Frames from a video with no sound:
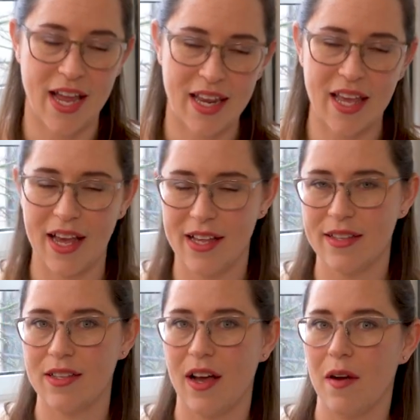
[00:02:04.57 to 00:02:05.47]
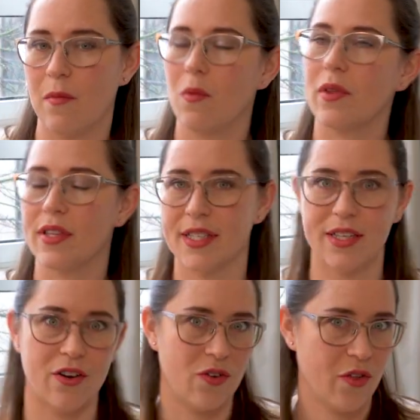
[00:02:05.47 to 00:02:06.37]
aid kit with
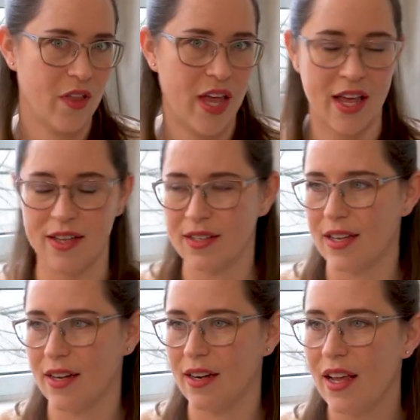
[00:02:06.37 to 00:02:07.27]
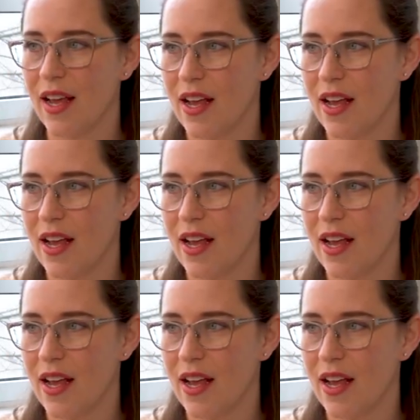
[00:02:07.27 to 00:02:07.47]
sterile things and